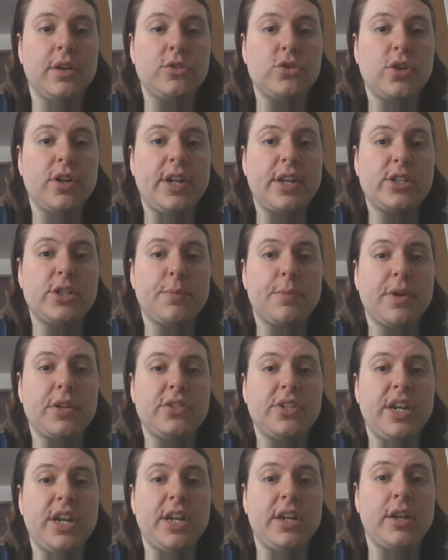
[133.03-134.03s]
John asks about
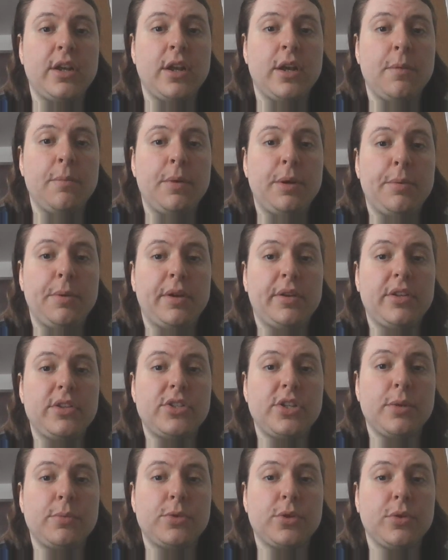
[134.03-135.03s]
Dean, but apparently
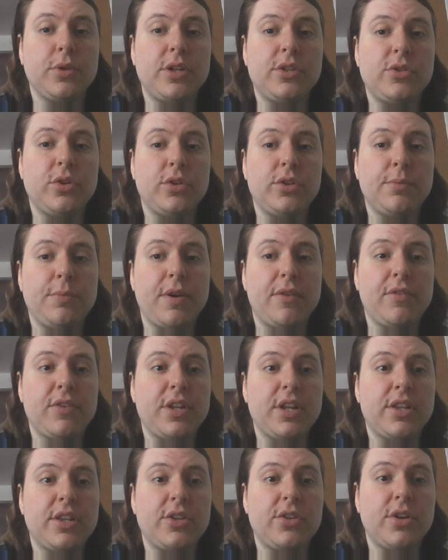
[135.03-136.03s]
Sam's already told him
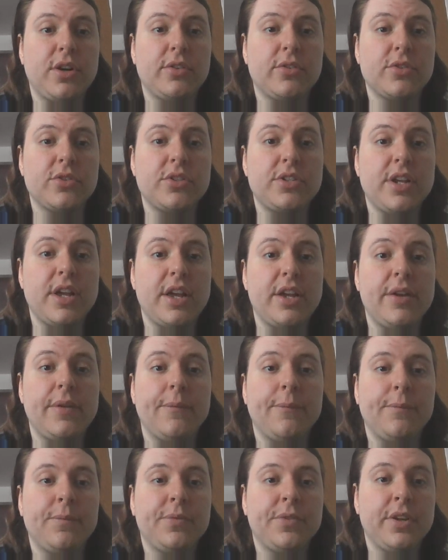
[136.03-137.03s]
everything the doctor said.
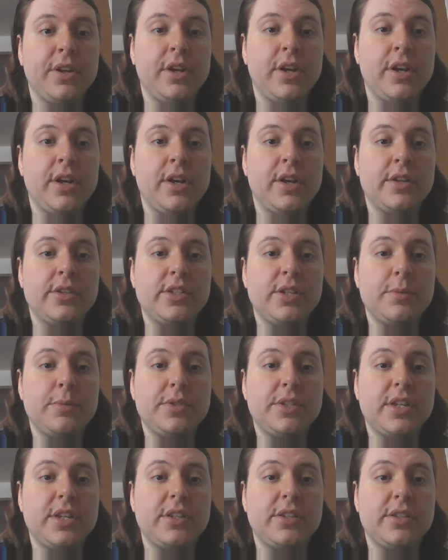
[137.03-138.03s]
Sam
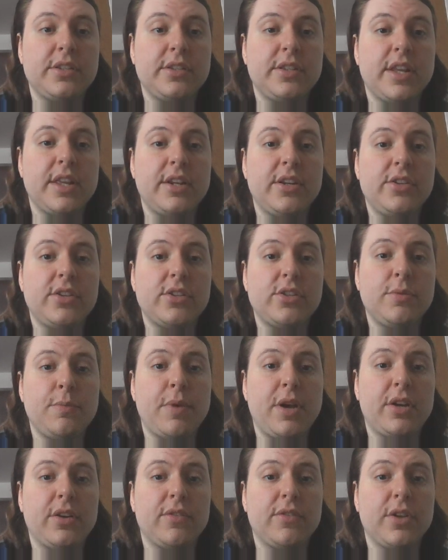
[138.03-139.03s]
says that it doesn't
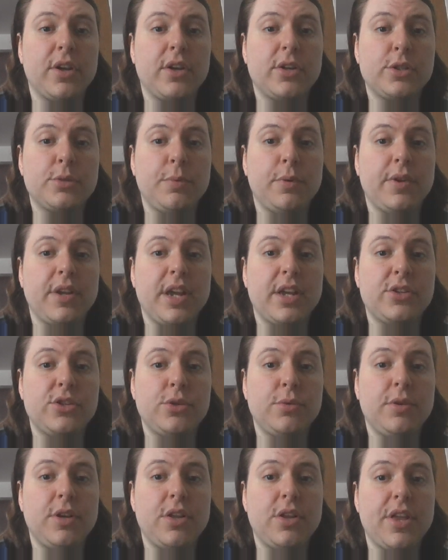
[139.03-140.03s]
matter if the hospital can't
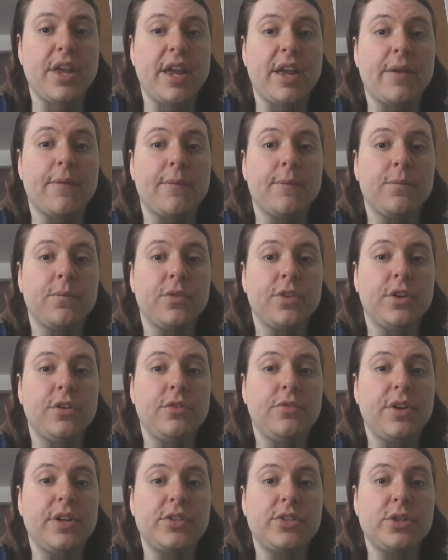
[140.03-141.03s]
do anything, they'll
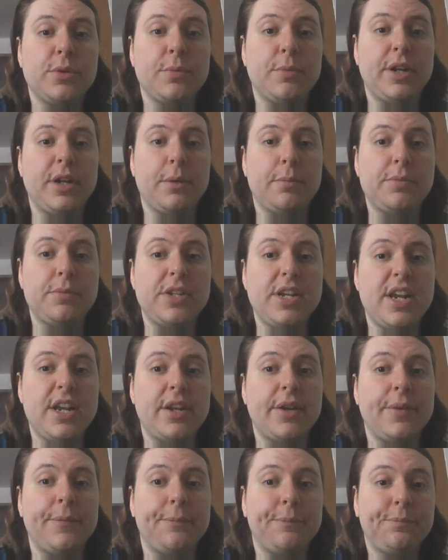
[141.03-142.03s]
find someone to help
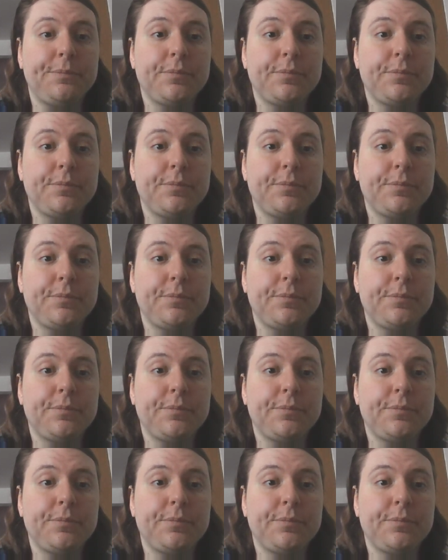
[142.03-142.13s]
Dean.